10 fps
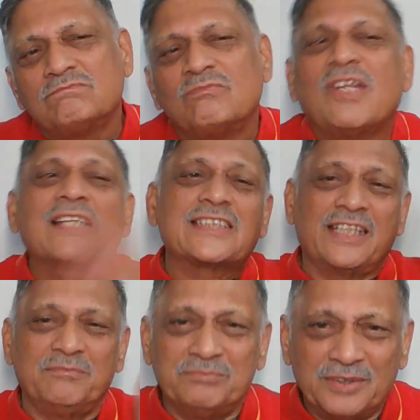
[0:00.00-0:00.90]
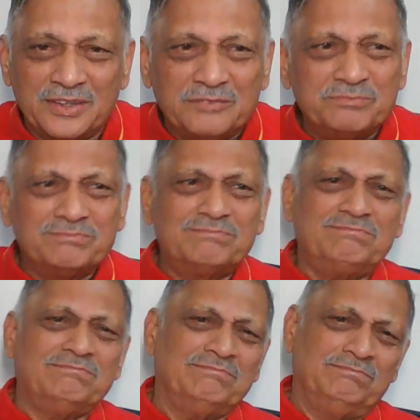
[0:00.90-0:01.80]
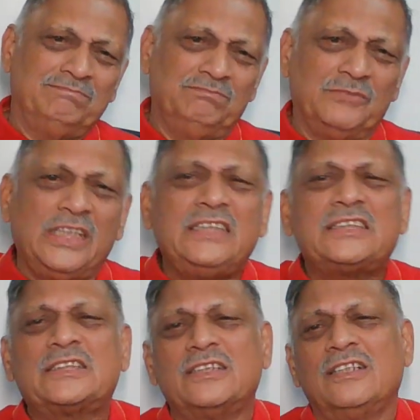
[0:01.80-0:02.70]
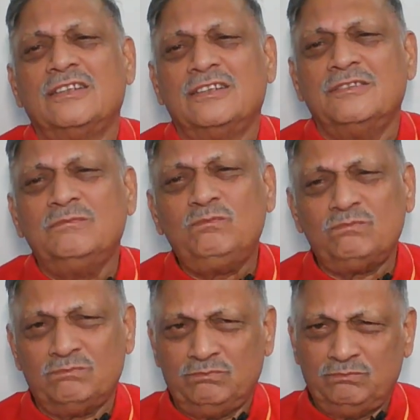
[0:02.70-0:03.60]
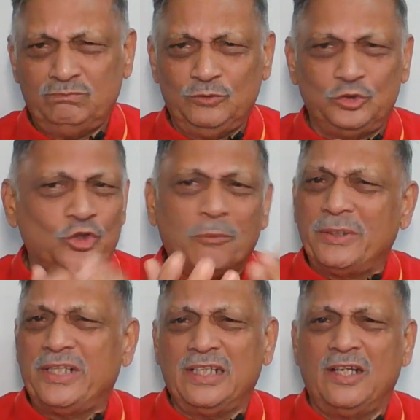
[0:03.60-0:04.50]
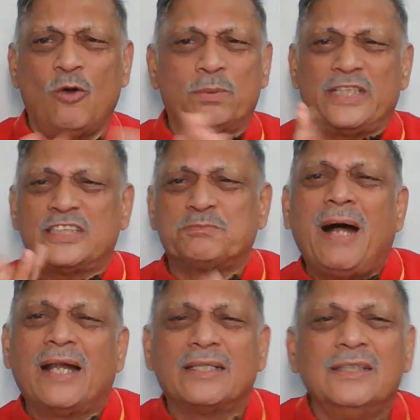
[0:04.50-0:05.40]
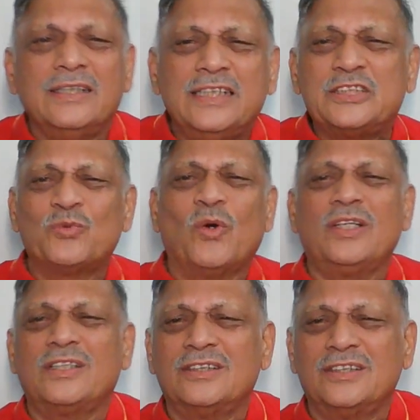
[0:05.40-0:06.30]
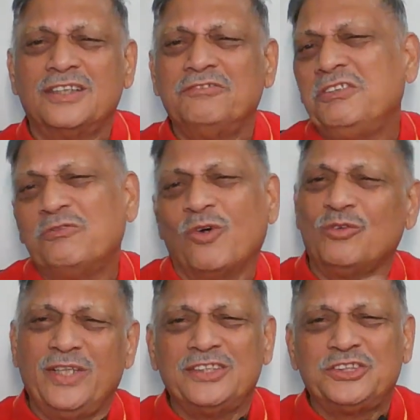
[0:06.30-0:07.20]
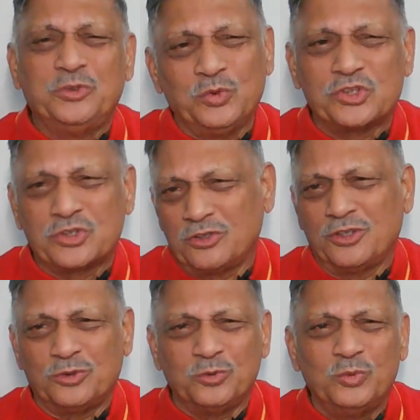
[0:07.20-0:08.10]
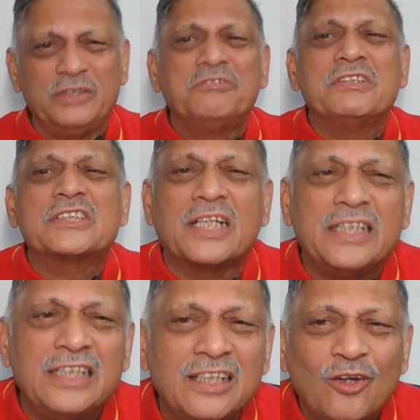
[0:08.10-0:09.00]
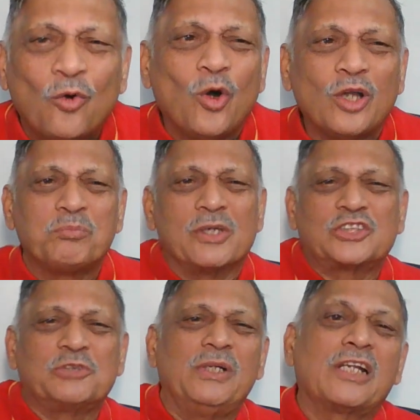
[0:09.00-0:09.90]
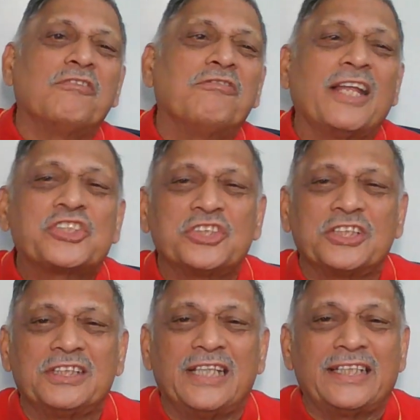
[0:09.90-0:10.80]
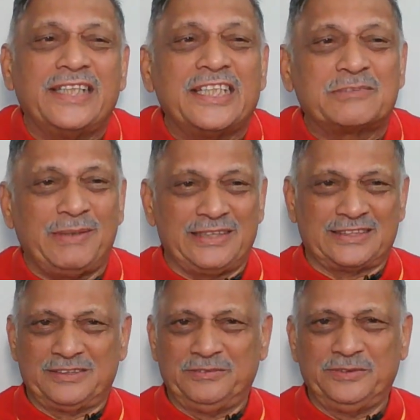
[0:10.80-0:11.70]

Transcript: last time, these geometrical optics part is what we've always used to even study all possible reflection that takes place.